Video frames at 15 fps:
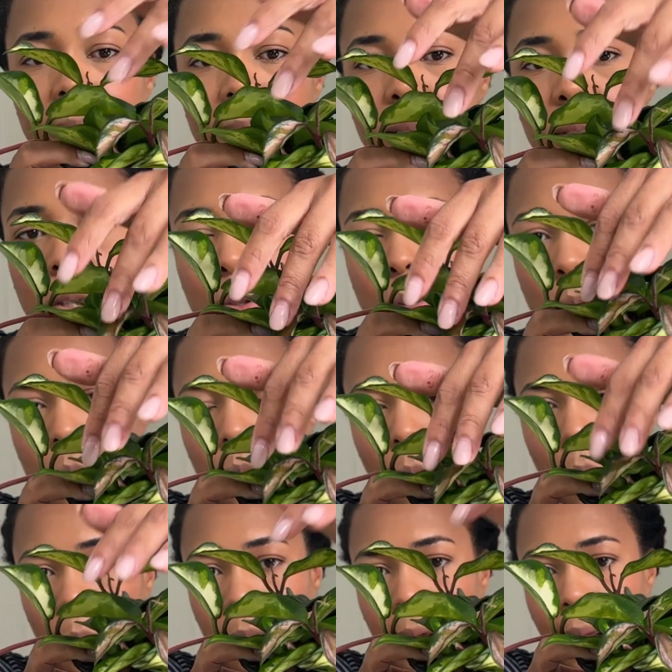Like this is new
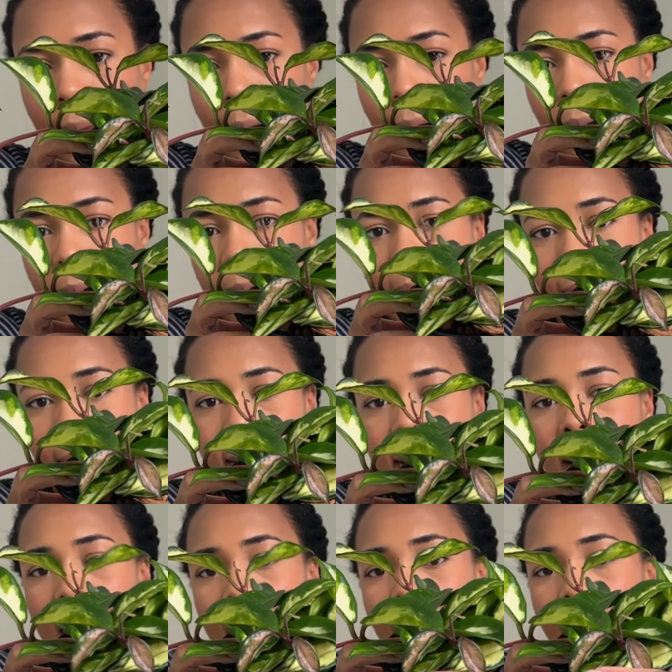growth here that
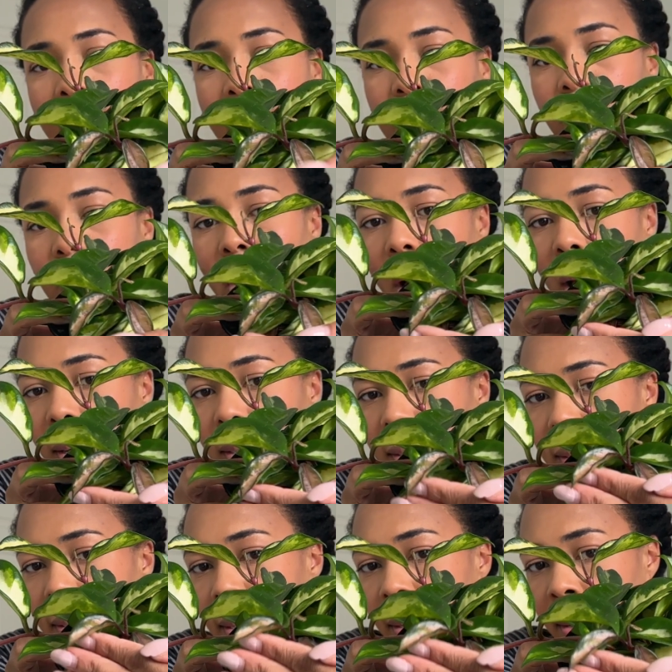I have
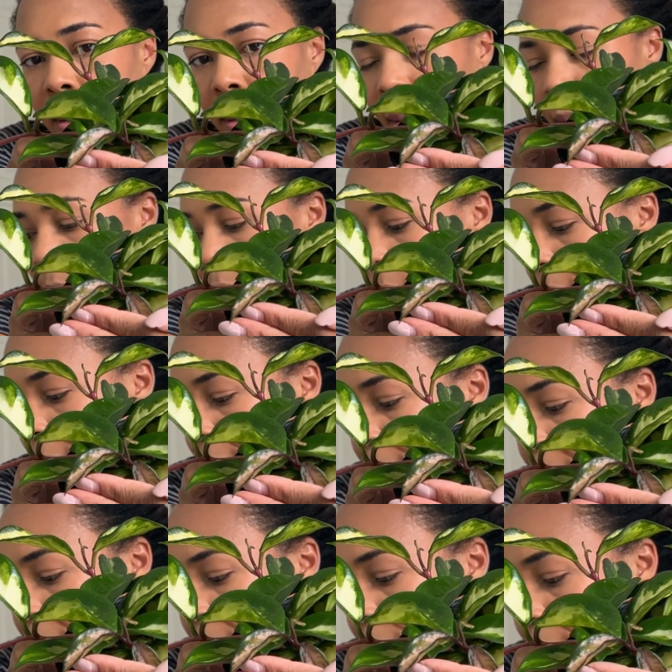lost right
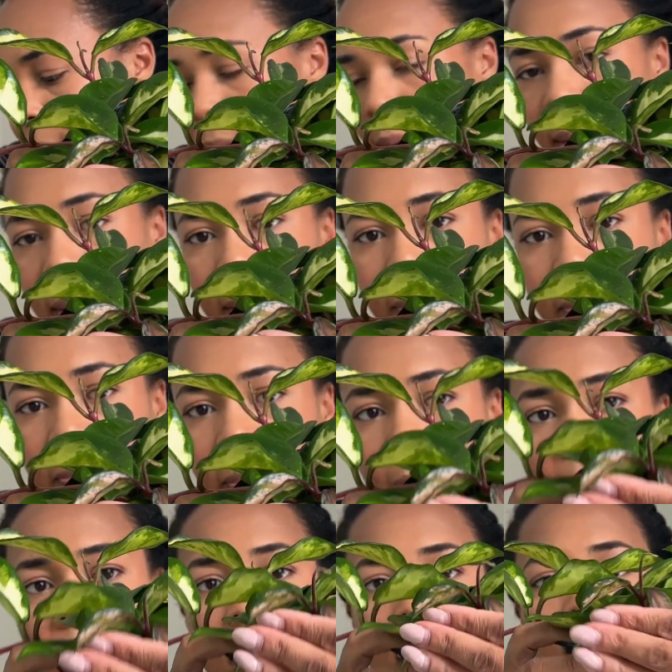here.
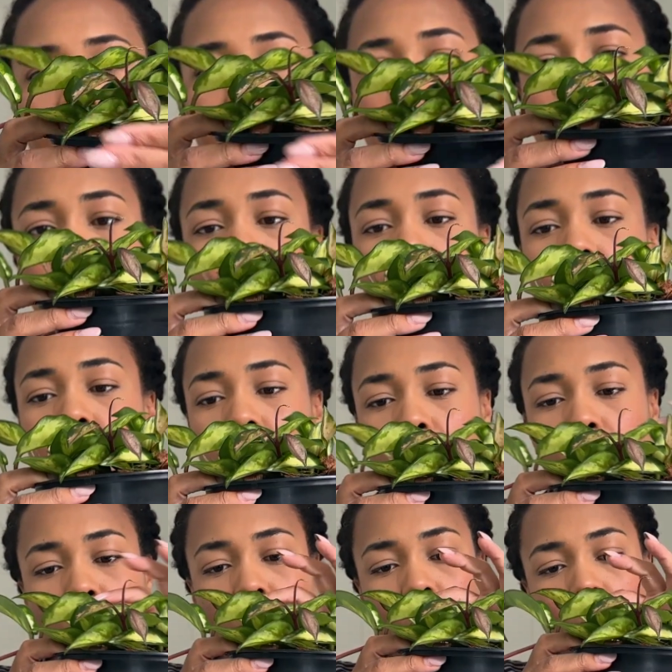I'm losing new
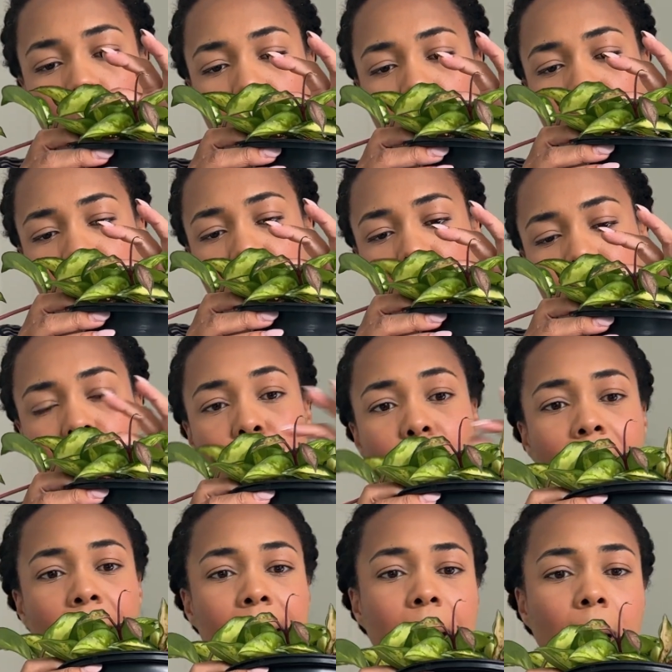growth. They're
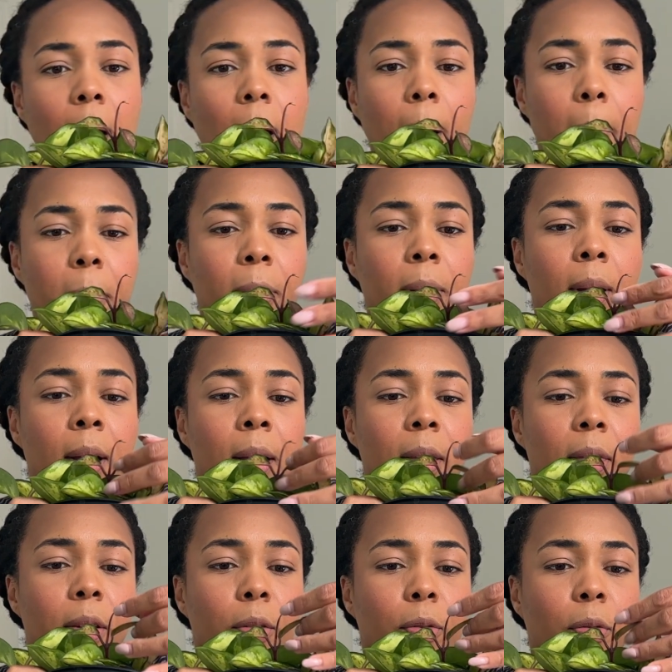drying up.
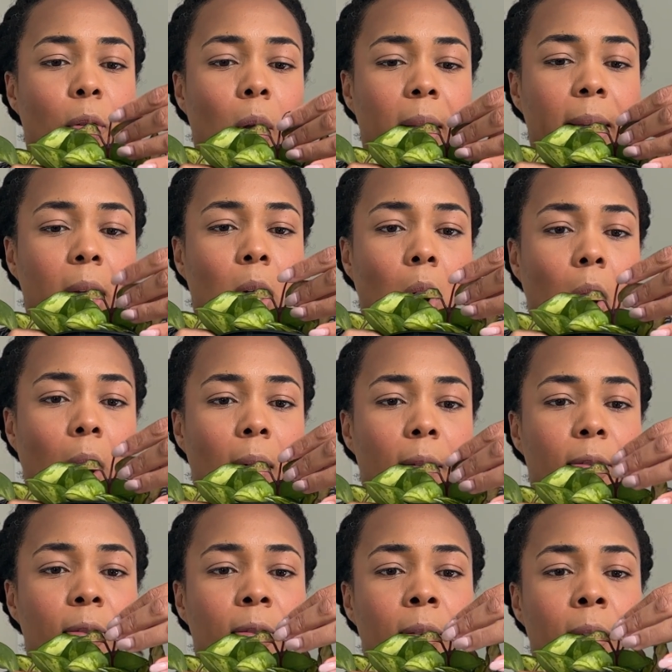They're falling
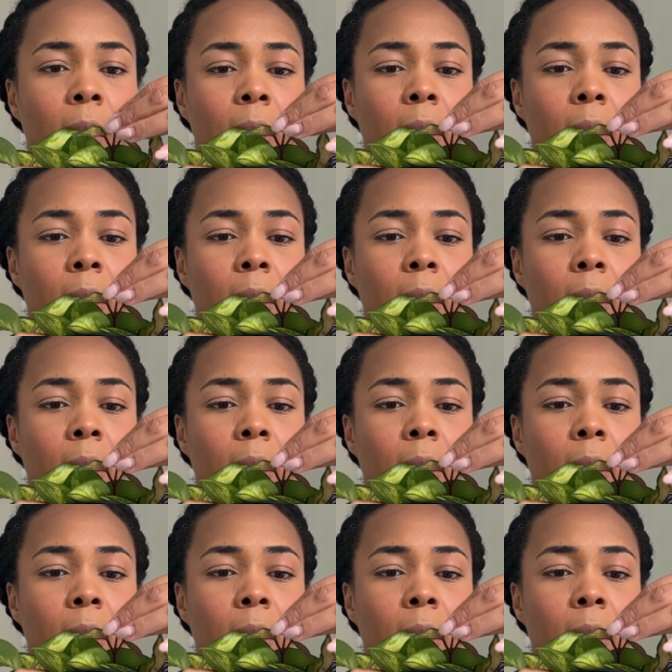off.